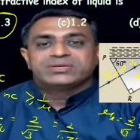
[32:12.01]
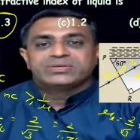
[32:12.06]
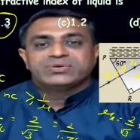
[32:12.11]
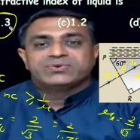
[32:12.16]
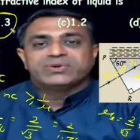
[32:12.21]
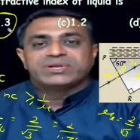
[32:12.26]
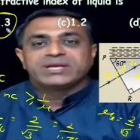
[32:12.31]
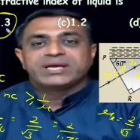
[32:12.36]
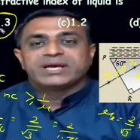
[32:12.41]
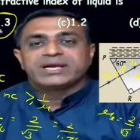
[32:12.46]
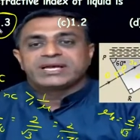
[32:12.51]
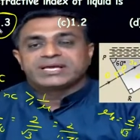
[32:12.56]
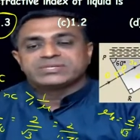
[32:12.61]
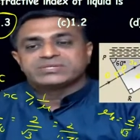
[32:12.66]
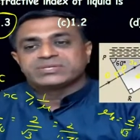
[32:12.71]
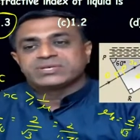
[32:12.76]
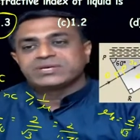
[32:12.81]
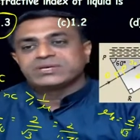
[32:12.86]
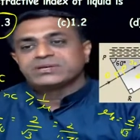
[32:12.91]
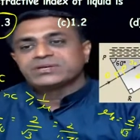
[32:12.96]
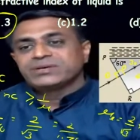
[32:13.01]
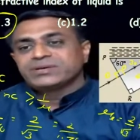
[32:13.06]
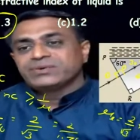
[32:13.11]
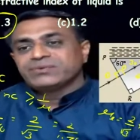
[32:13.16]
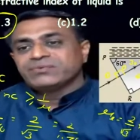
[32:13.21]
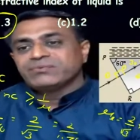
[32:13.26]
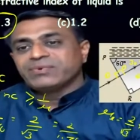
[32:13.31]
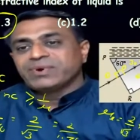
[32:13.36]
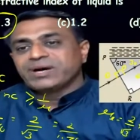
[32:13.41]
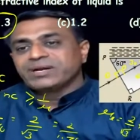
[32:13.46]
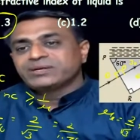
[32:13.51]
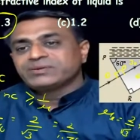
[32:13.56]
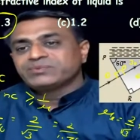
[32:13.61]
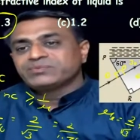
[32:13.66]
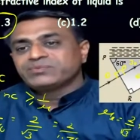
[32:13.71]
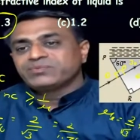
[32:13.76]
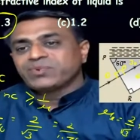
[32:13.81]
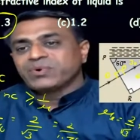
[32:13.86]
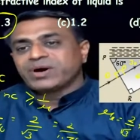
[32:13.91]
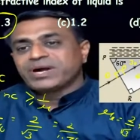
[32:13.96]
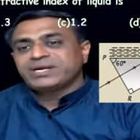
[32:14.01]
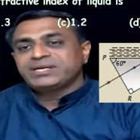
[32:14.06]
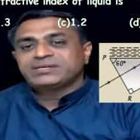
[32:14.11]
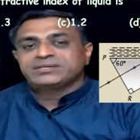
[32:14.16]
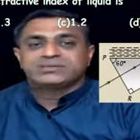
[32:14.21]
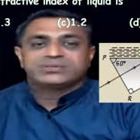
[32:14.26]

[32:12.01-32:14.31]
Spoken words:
you will get answer 1.3.